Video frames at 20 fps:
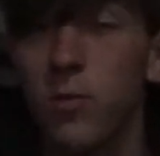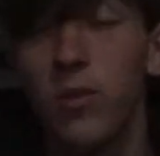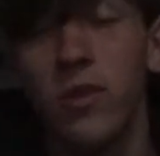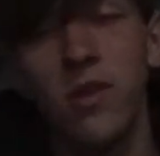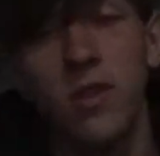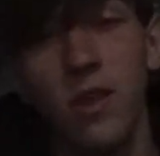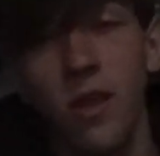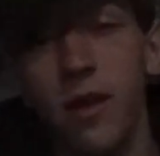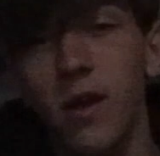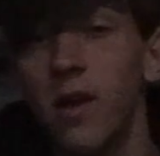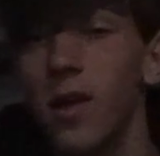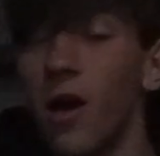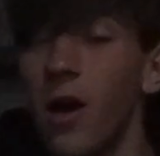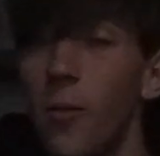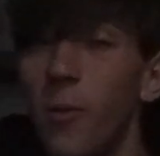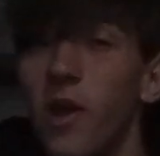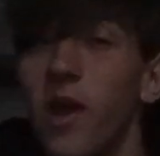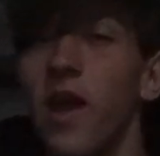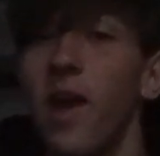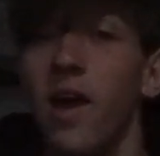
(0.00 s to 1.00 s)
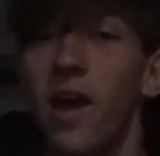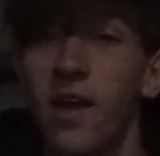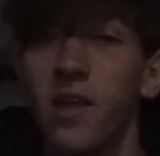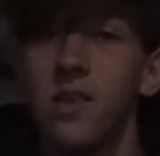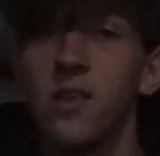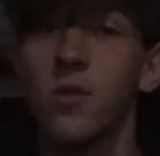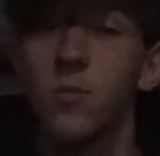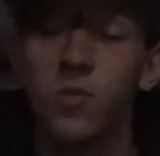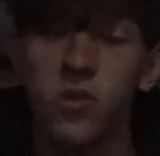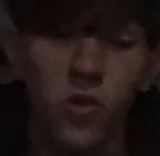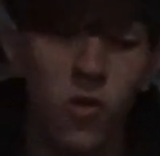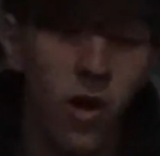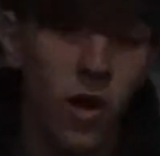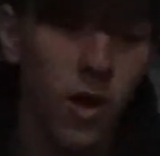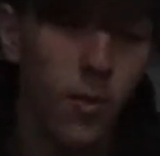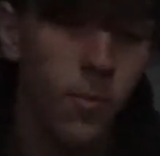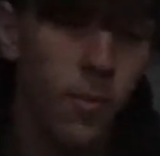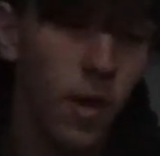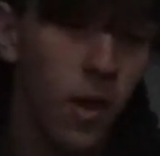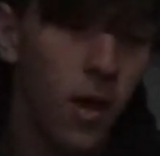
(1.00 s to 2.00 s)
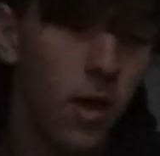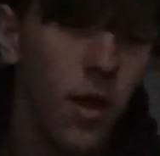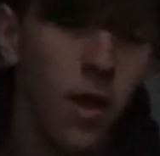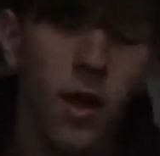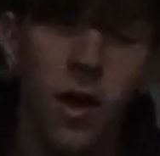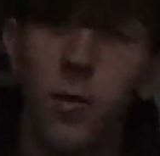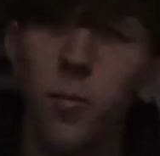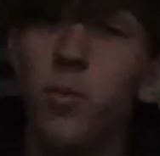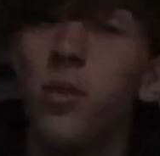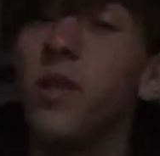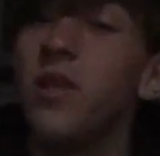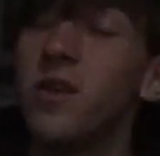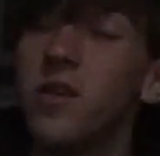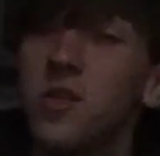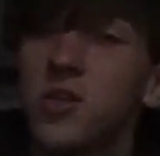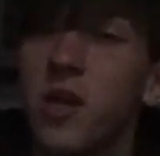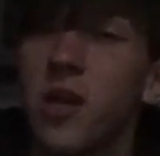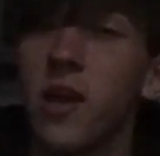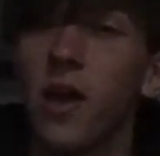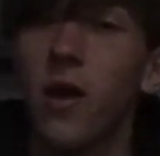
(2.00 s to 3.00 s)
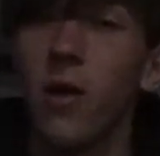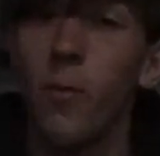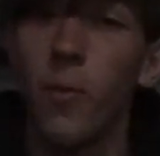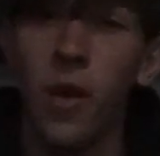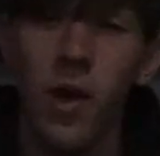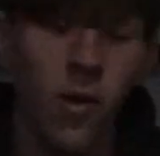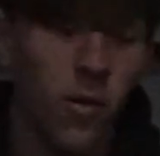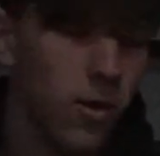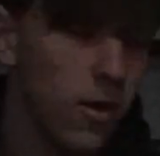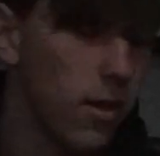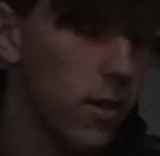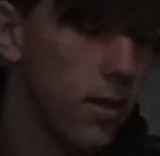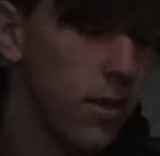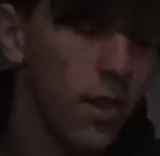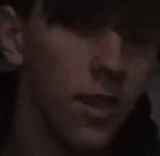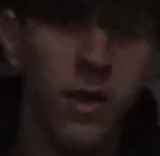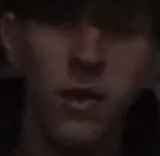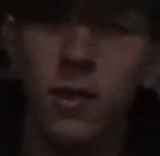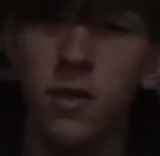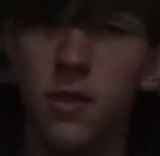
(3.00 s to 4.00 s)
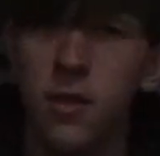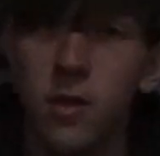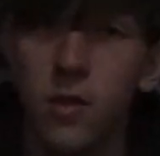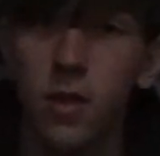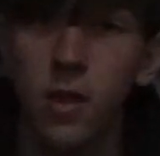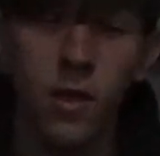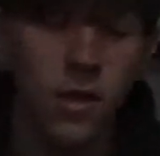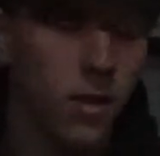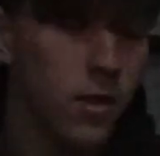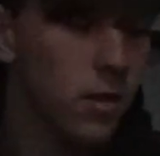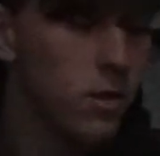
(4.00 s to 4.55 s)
Please like, comment, and subscribe, and please check him out in the link in the